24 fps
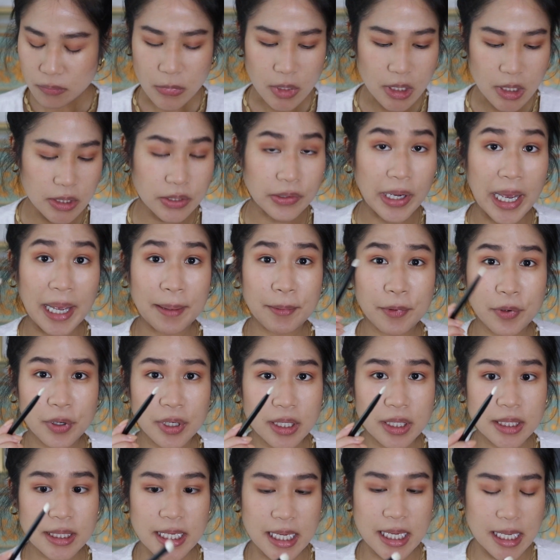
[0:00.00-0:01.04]
So I'm
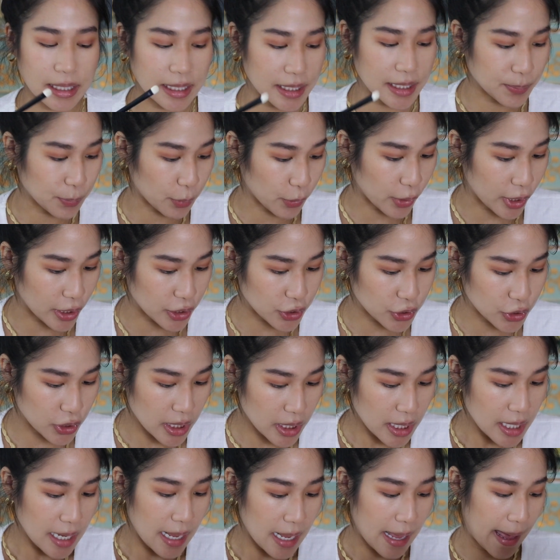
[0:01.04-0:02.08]
gonna take this brush
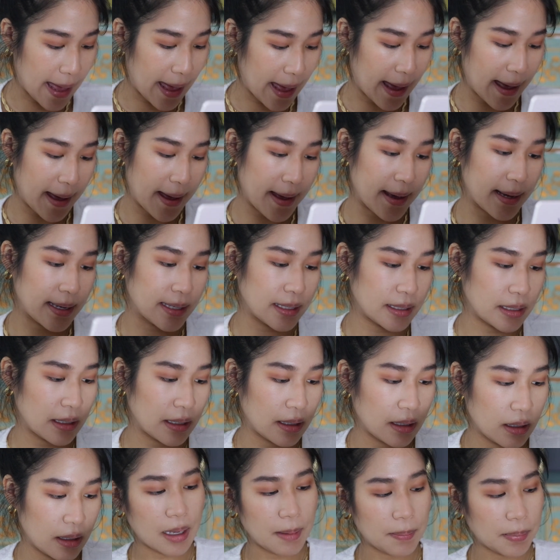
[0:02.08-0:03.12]
and
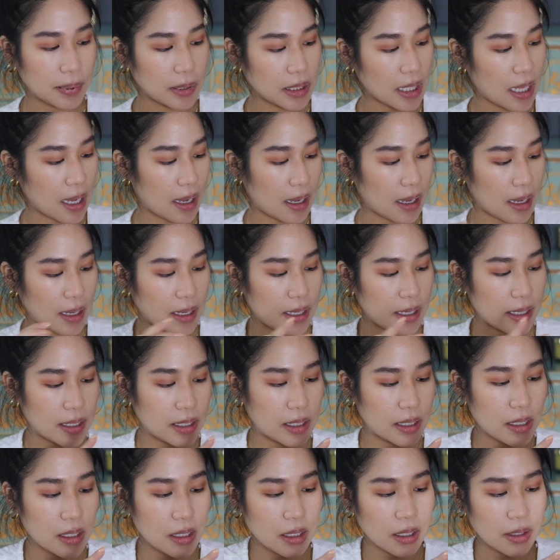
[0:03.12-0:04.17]

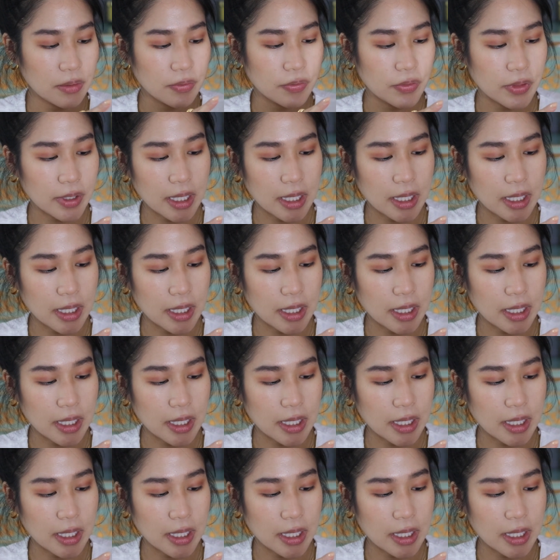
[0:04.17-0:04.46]
apply the